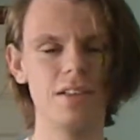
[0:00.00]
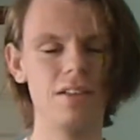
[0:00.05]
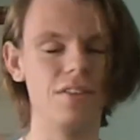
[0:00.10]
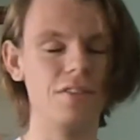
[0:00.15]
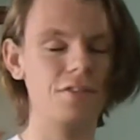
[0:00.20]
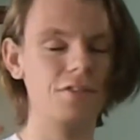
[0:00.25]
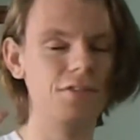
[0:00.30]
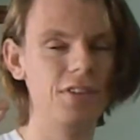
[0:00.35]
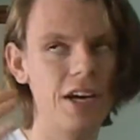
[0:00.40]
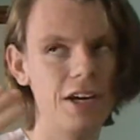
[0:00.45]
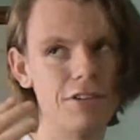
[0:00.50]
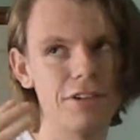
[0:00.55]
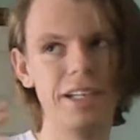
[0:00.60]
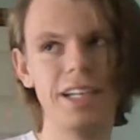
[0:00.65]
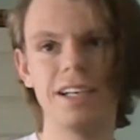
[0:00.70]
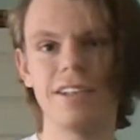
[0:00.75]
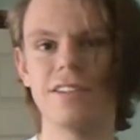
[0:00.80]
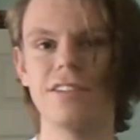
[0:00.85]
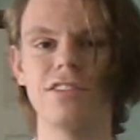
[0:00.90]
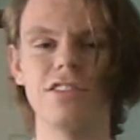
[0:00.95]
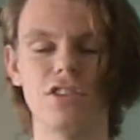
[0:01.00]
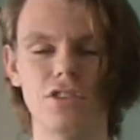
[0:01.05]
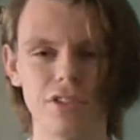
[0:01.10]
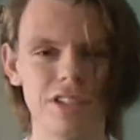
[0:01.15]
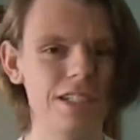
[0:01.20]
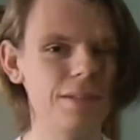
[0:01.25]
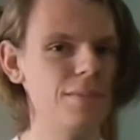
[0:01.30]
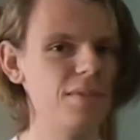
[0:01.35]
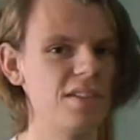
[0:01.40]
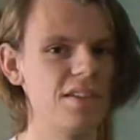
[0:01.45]
the very
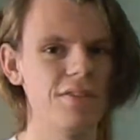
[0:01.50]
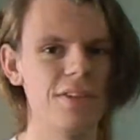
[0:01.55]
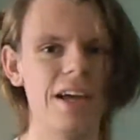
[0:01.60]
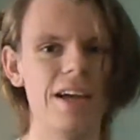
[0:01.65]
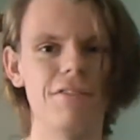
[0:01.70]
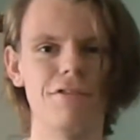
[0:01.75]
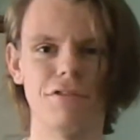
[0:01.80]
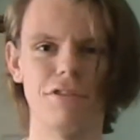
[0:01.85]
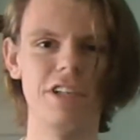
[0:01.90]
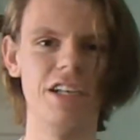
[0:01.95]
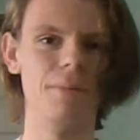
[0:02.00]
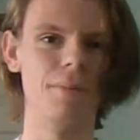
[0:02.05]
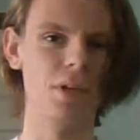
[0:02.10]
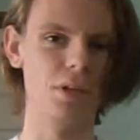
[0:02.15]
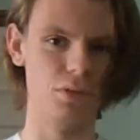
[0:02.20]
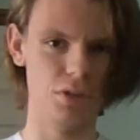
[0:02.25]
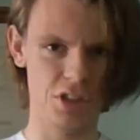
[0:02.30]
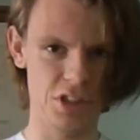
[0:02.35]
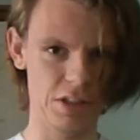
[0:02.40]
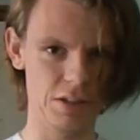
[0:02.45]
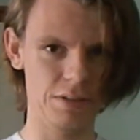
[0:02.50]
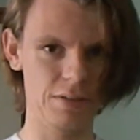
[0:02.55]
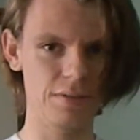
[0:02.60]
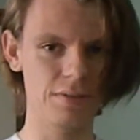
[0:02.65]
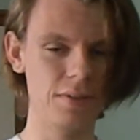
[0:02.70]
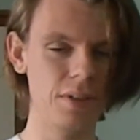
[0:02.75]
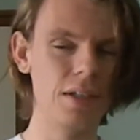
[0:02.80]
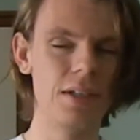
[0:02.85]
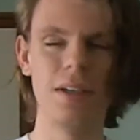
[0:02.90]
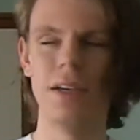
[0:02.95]
extremes of every emotion.
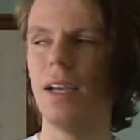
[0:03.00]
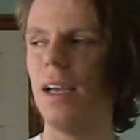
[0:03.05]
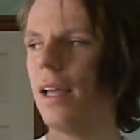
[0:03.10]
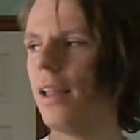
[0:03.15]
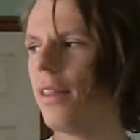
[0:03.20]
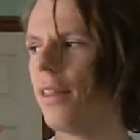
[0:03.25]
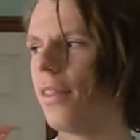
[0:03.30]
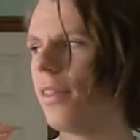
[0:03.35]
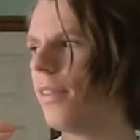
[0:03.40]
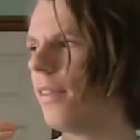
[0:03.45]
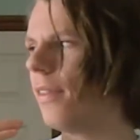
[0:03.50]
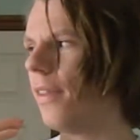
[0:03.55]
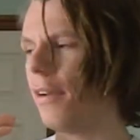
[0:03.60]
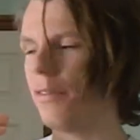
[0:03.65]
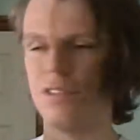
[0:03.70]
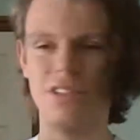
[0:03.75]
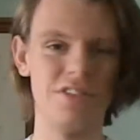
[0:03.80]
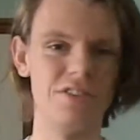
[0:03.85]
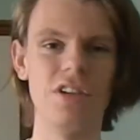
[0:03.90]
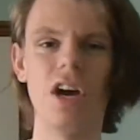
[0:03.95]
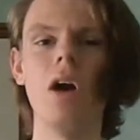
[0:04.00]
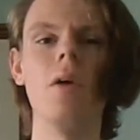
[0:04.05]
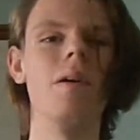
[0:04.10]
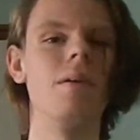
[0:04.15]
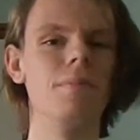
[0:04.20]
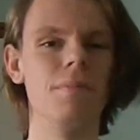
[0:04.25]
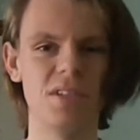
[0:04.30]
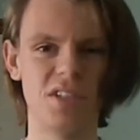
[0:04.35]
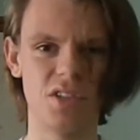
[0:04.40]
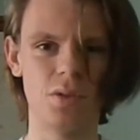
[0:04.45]
There is no
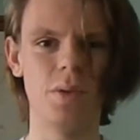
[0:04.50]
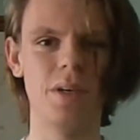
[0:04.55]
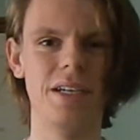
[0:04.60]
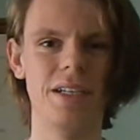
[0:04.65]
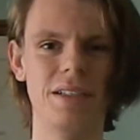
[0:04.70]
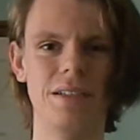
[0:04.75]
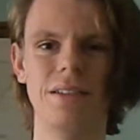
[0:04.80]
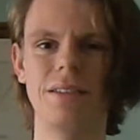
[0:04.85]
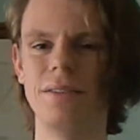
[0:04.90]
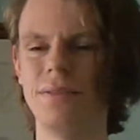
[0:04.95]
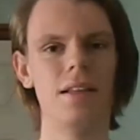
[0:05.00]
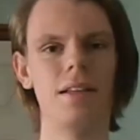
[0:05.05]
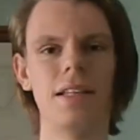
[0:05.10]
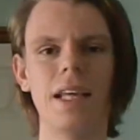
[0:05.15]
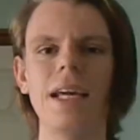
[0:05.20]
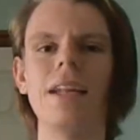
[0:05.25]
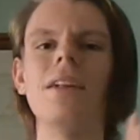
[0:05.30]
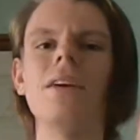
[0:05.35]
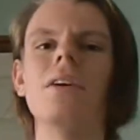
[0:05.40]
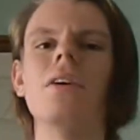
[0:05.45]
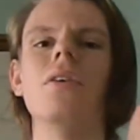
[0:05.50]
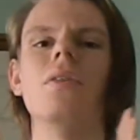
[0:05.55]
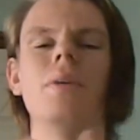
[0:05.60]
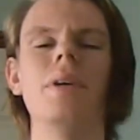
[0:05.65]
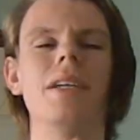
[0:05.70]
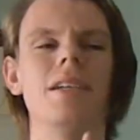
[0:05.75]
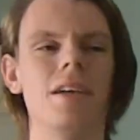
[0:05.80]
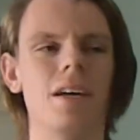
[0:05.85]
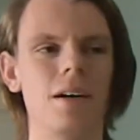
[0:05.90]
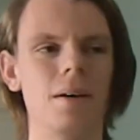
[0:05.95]
in between. Then
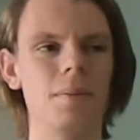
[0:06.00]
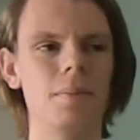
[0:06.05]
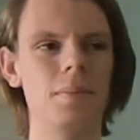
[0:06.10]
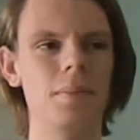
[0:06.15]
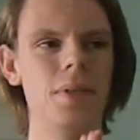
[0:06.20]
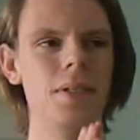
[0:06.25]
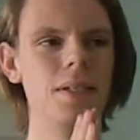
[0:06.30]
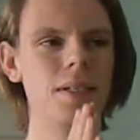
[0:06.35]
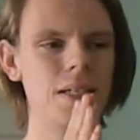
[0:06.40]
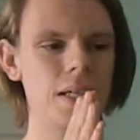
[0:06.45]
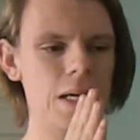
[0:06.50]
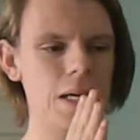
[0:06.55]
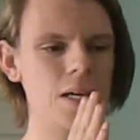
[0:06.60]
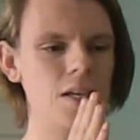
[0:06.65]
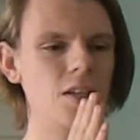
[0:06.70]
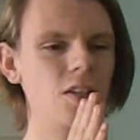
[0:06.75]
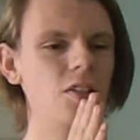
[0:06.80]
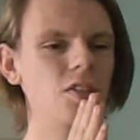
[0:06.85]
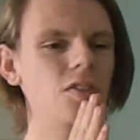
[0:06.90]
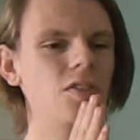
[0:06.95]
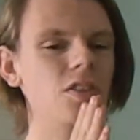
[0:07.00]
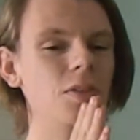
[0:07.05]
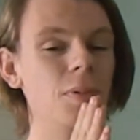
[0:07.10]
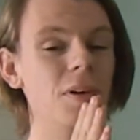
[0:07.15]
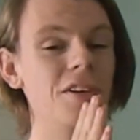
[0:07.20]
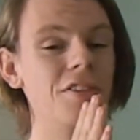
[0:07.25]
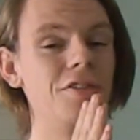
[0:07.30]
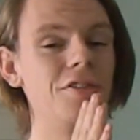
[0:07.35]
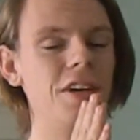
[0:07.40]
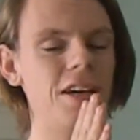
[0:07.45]
we come to
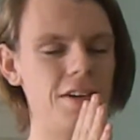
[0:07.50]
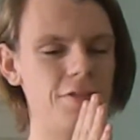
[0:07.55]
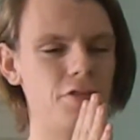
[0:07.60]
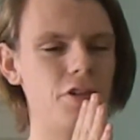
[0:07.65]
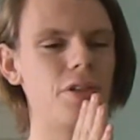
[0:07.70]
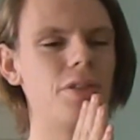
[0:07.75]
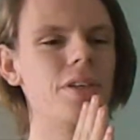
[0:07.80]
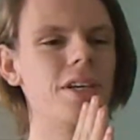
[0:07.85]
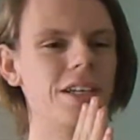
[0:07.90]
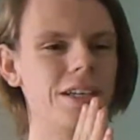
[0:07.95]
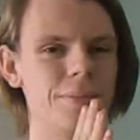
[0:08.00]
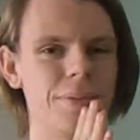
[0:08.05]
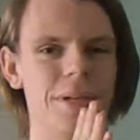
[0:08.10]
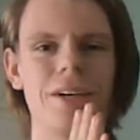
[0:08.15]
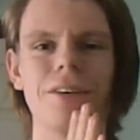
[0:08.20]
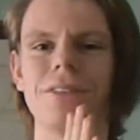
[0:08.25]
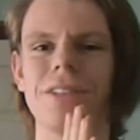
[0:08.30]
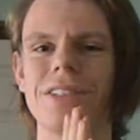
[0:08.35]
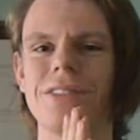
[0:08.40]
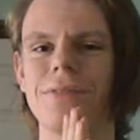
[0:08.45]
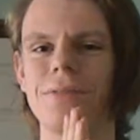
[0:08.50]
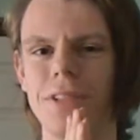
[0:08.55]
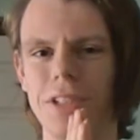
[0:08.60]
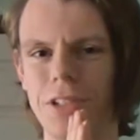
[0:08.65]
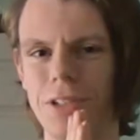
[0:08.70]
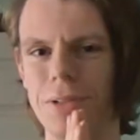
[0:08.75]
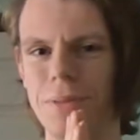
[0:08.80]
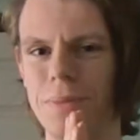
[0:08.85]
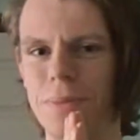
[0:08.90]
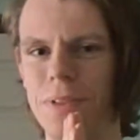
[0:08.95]
my favourite thing about this
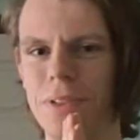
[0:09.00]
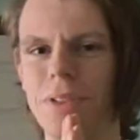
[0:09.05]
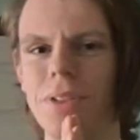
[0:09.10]
film,